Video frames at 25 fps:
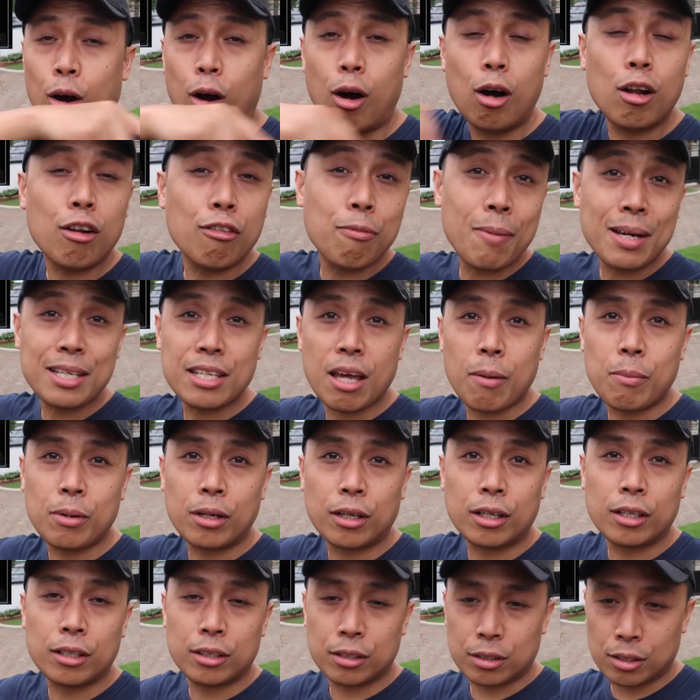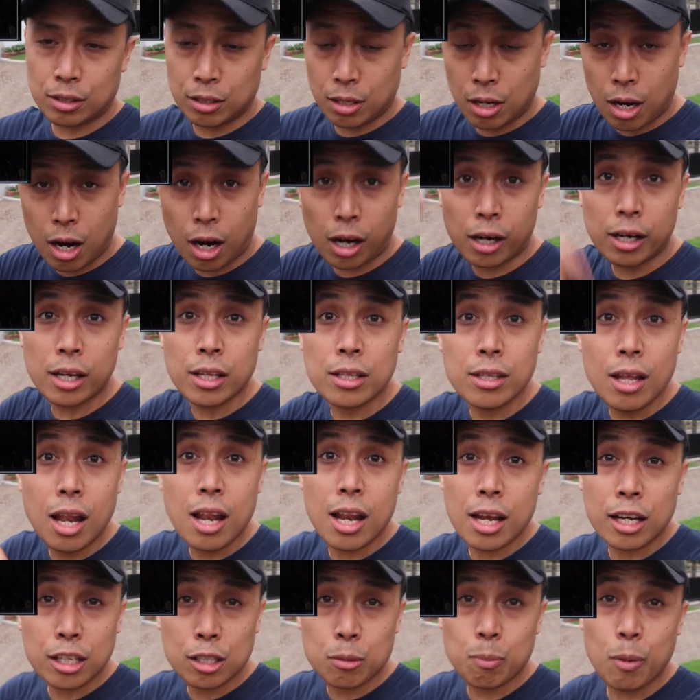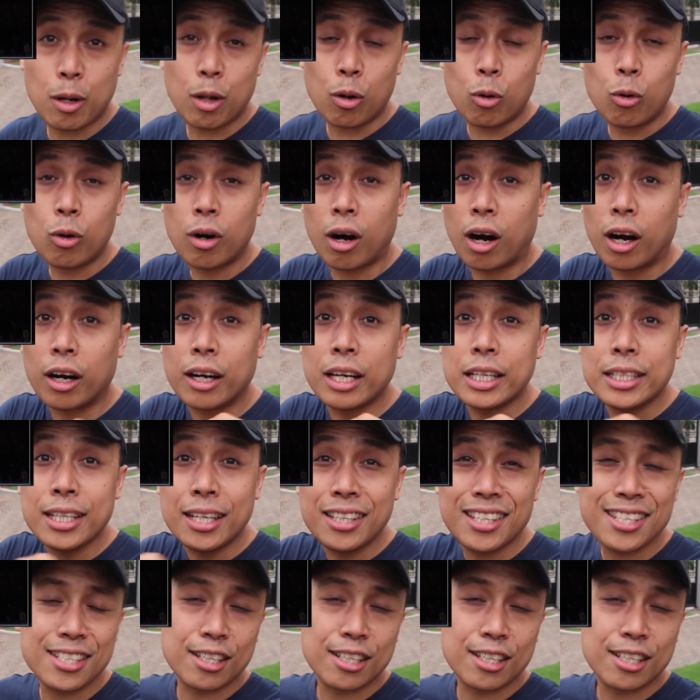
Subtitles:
All of my seminars are in the links below, are in the